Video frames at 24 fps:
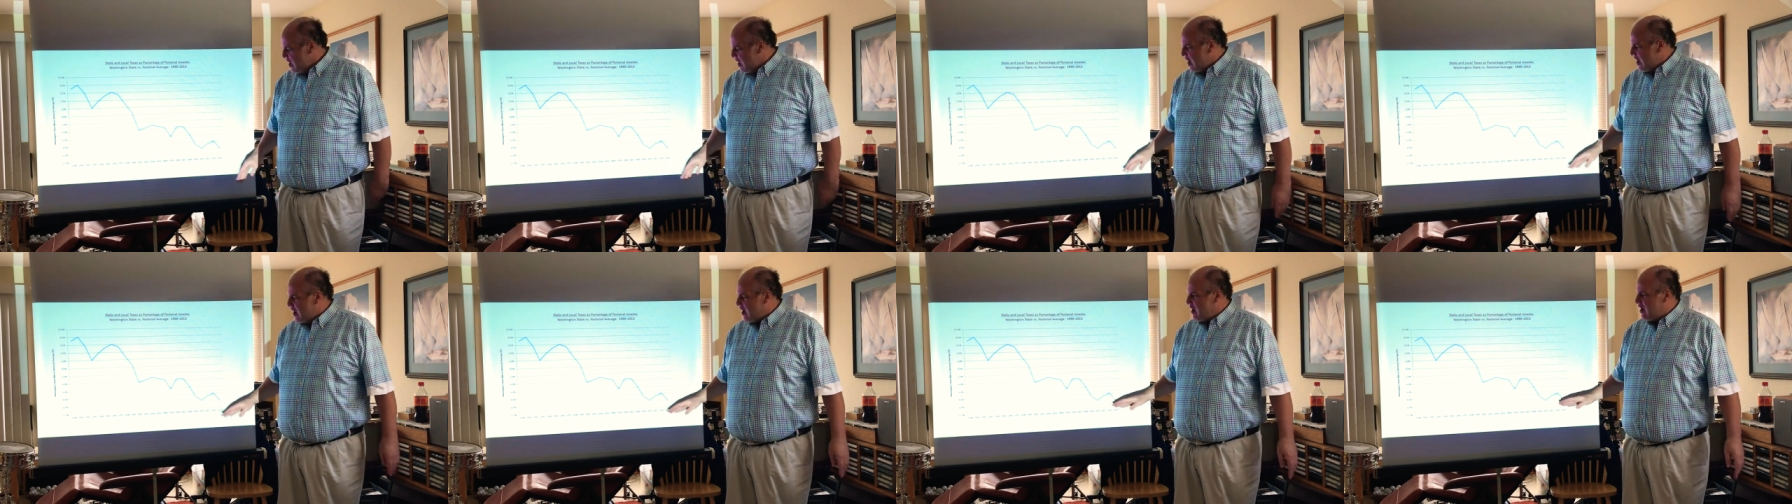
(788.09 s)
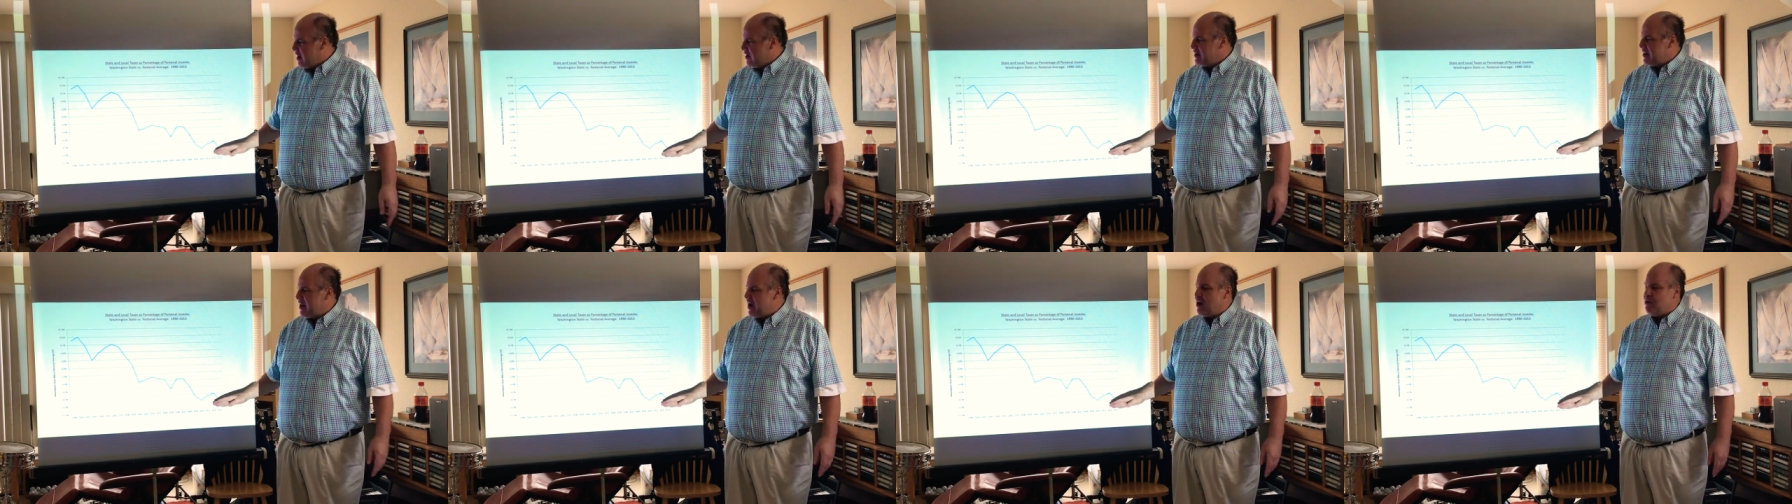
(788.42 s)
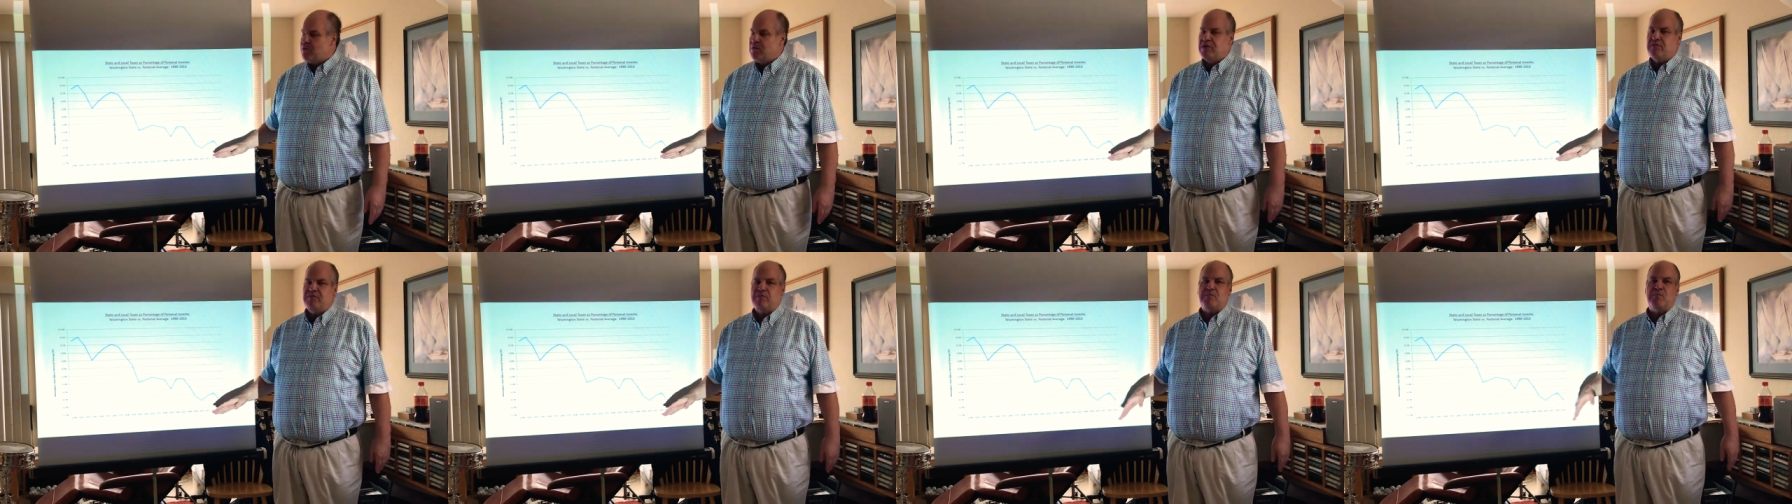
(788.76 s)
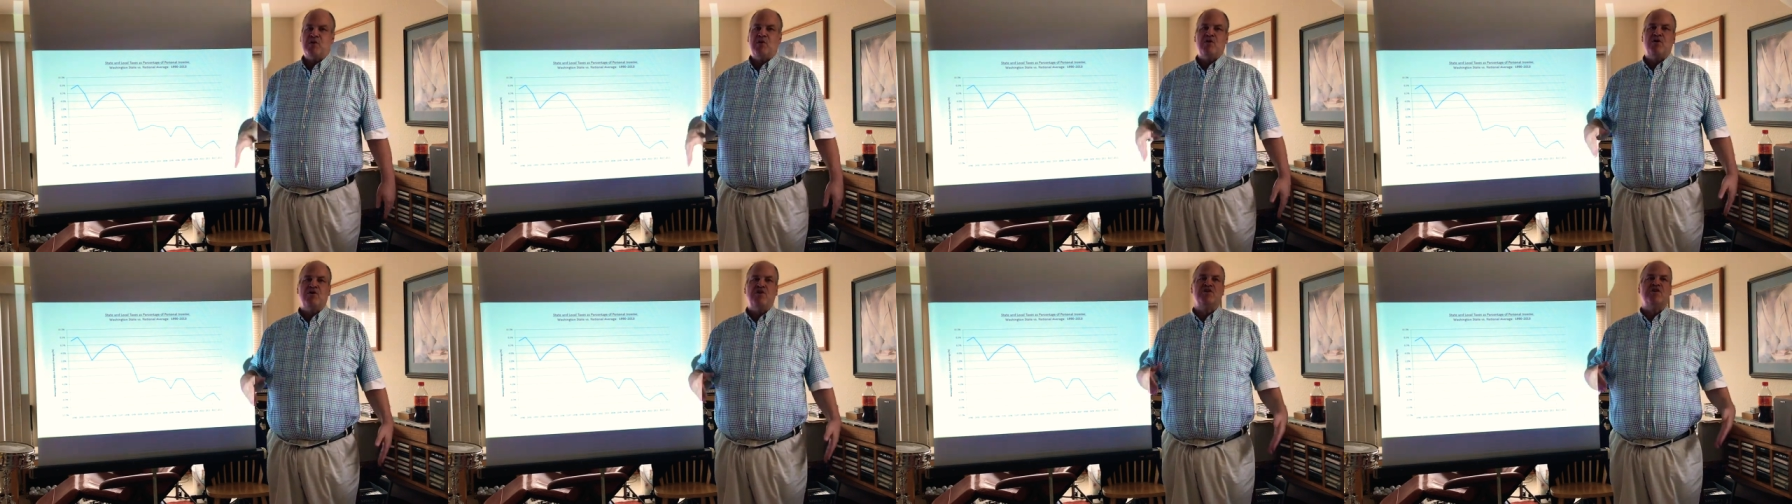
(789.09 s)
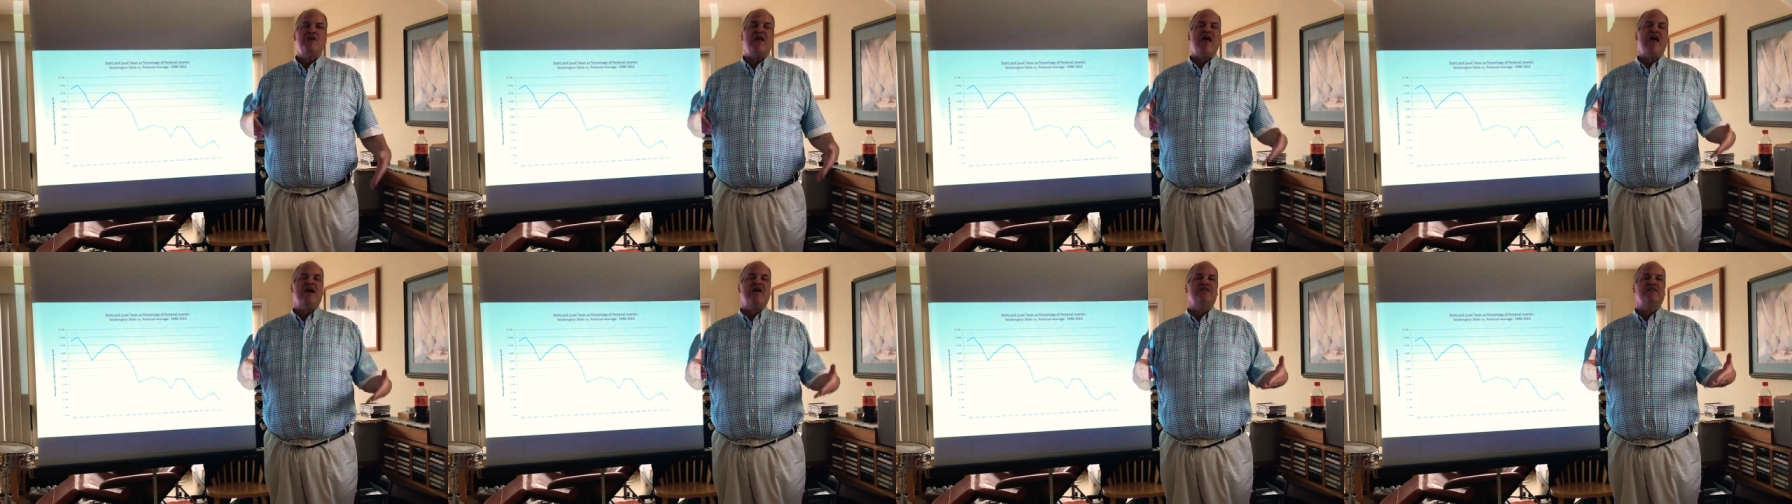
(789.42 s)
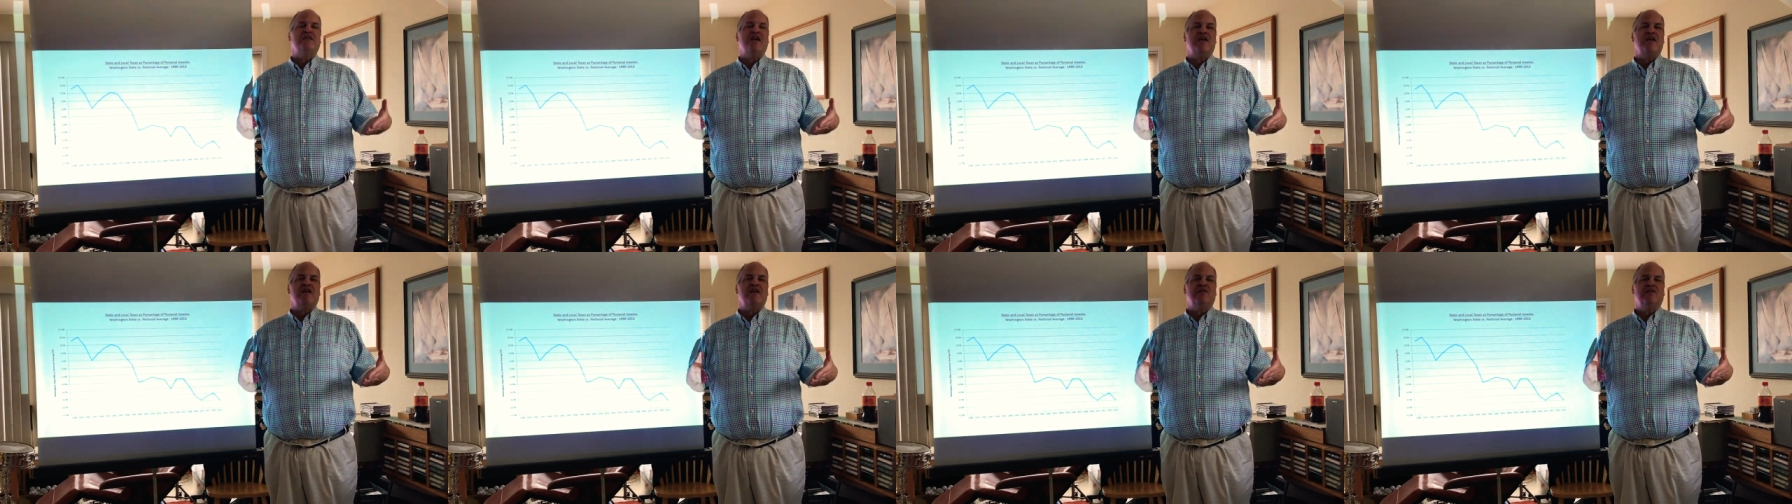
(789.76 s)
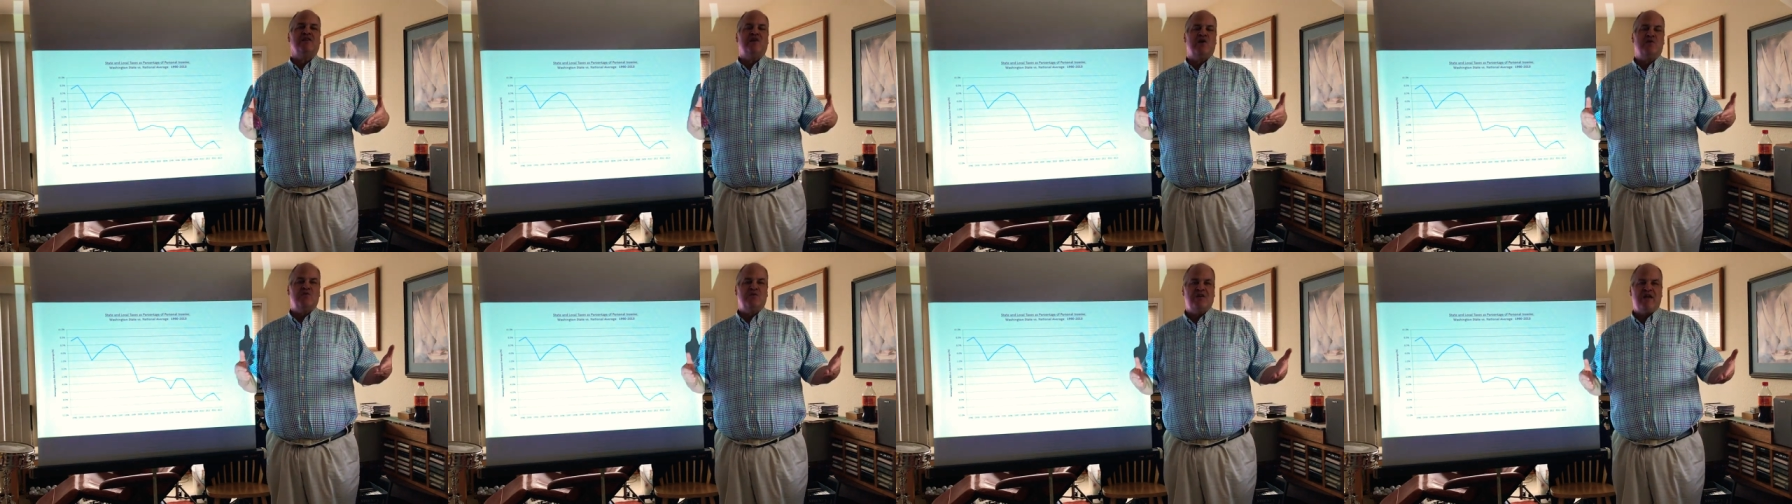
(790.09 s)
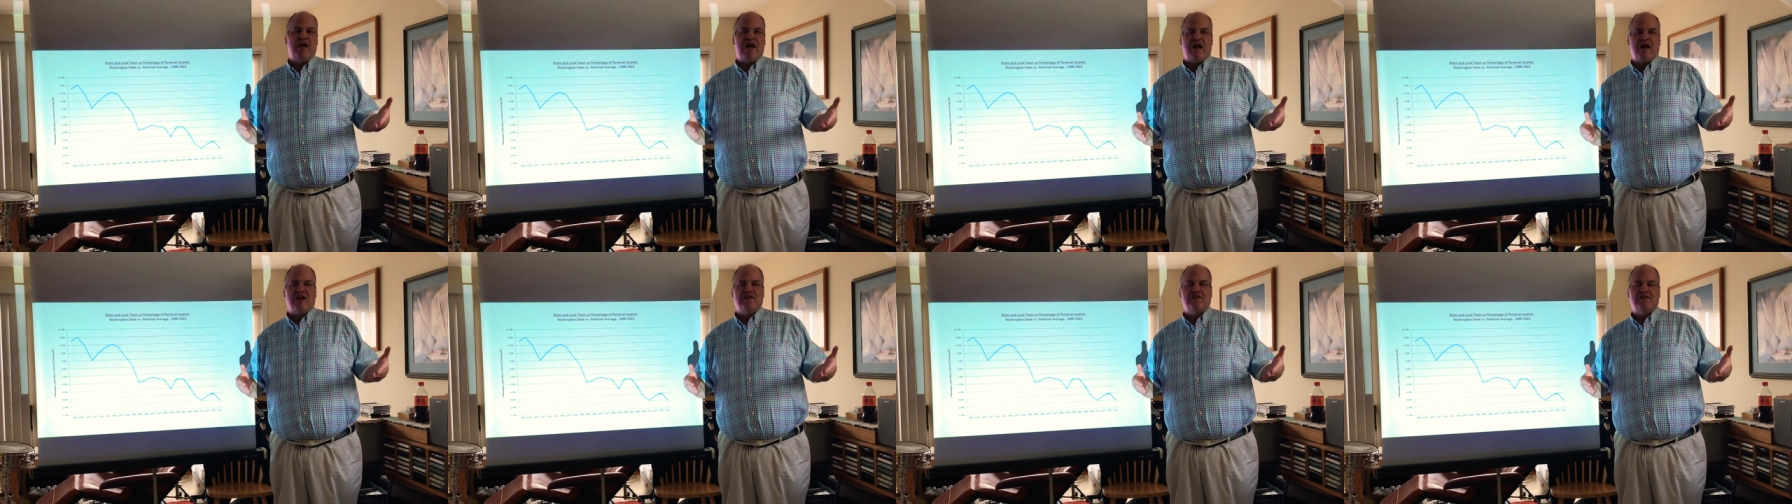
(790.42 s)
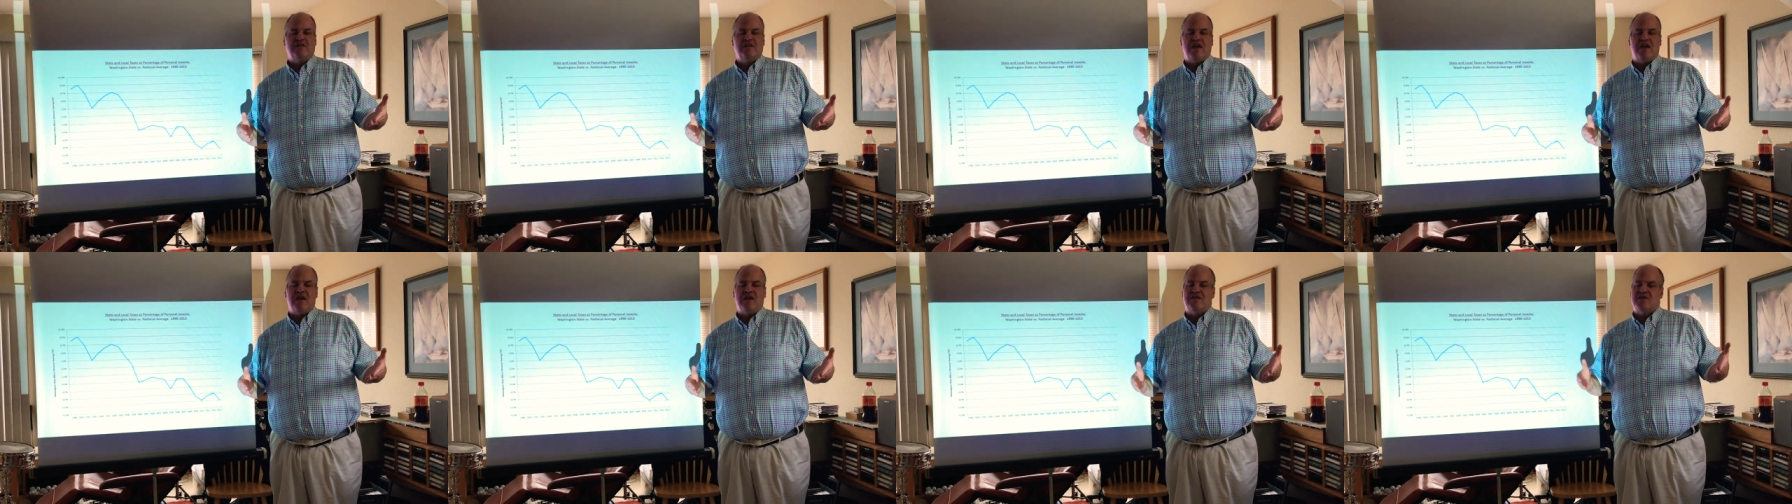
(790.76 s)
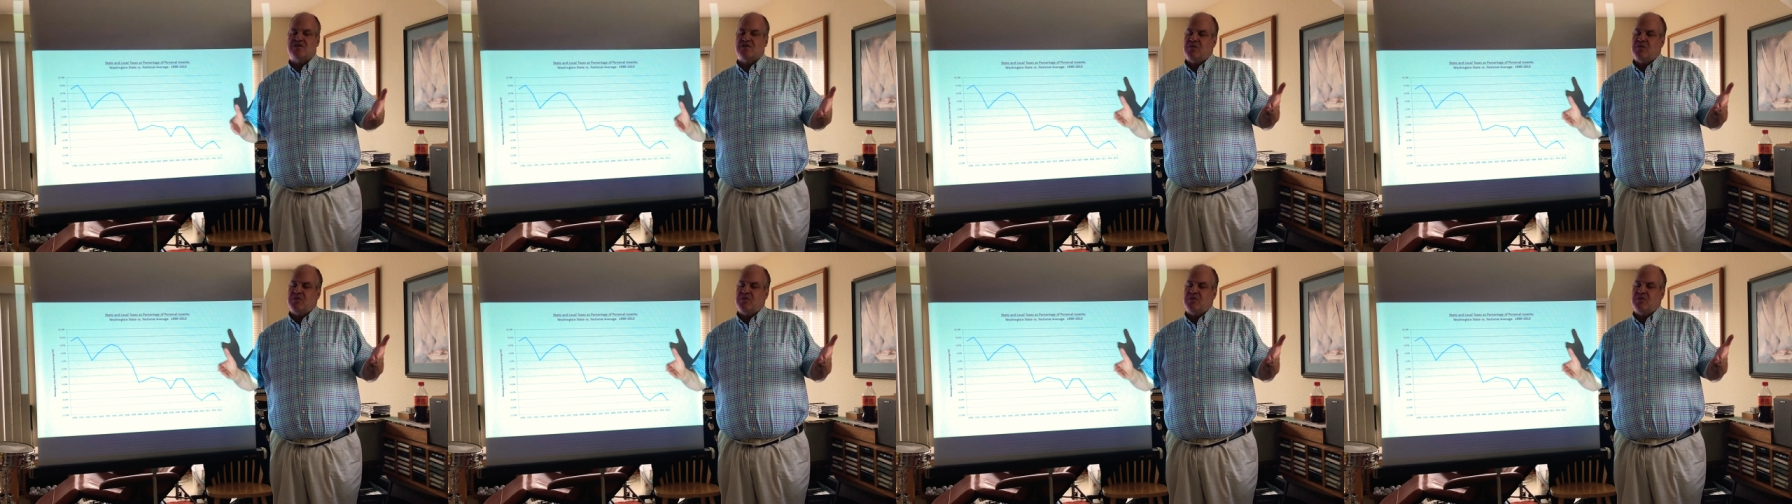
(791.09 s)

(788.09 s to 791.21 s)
And now we've emerged as a low tax state.